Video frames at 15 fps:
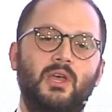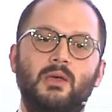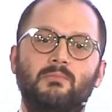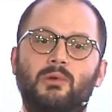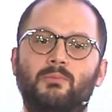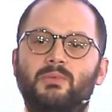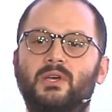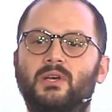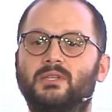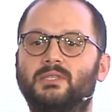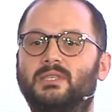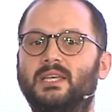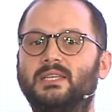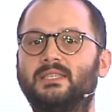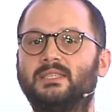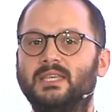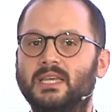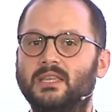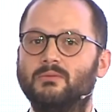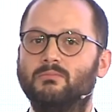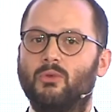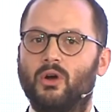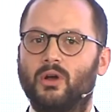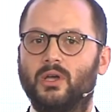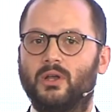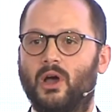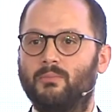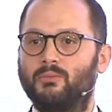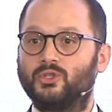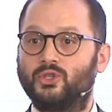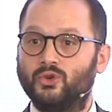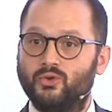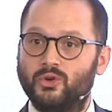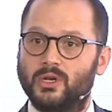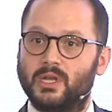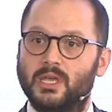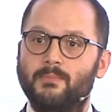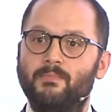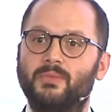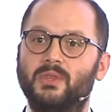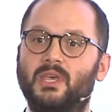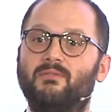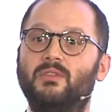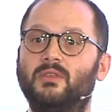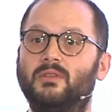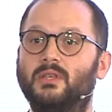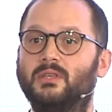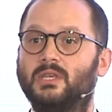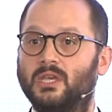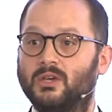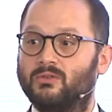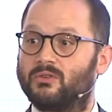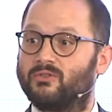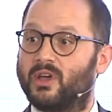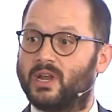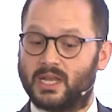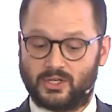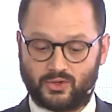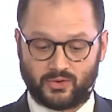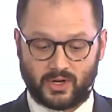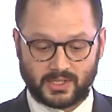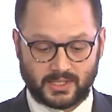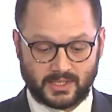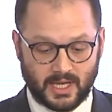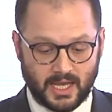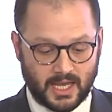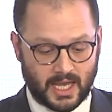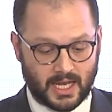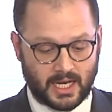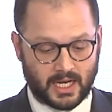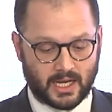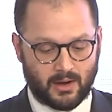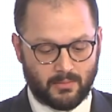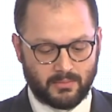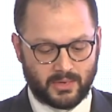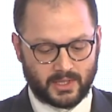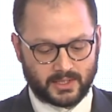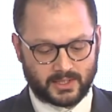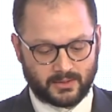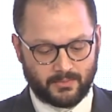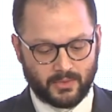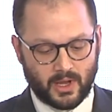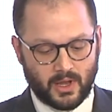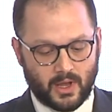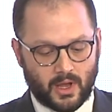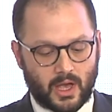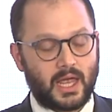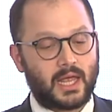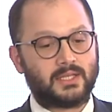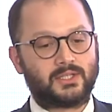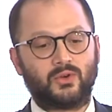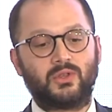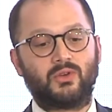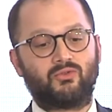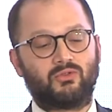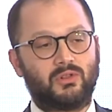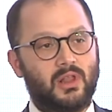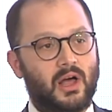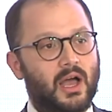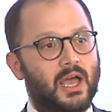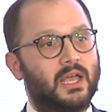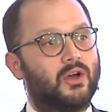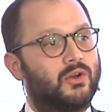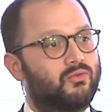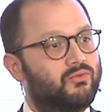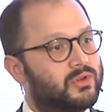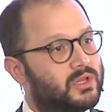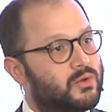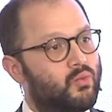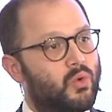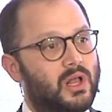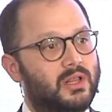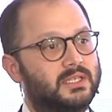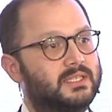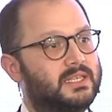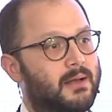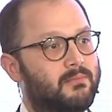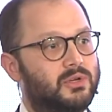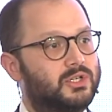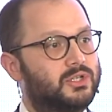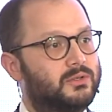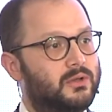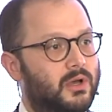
but because they see the market opportunity given the deteriorating trust in incumbents. And so they're relying on a really well-established